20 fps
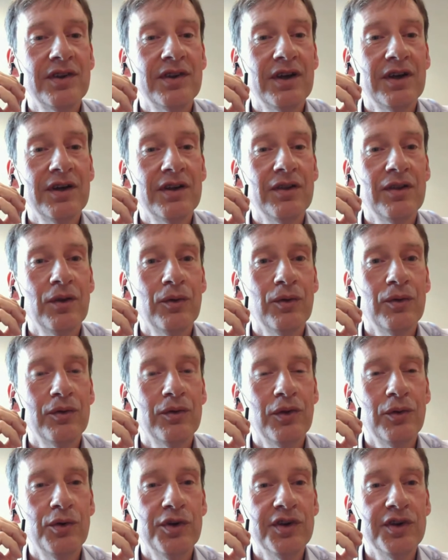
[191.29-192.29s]

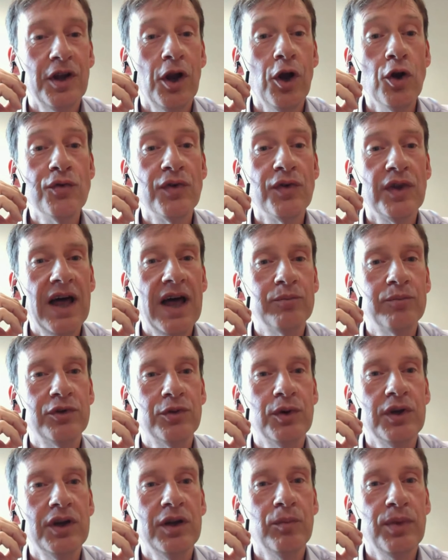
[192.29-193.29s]
an overlap
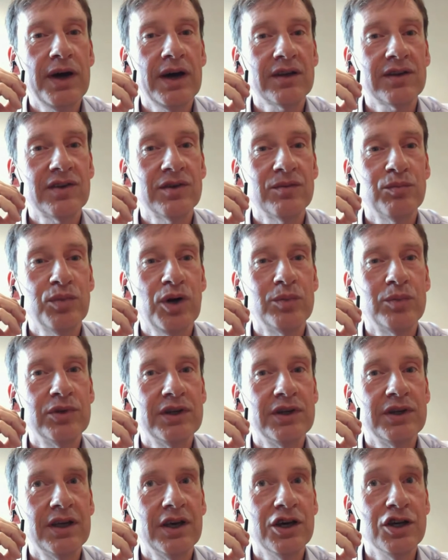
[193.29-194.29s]
between impact and
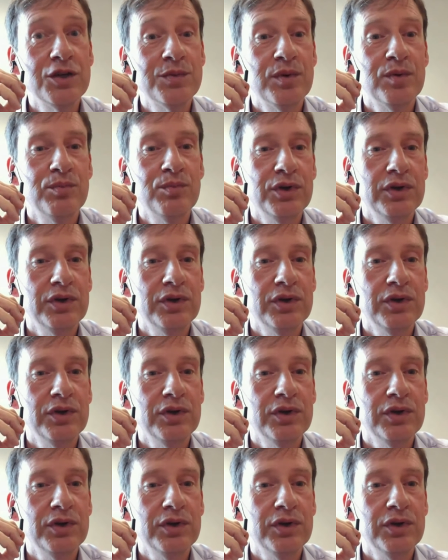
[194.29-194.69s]
public engagement,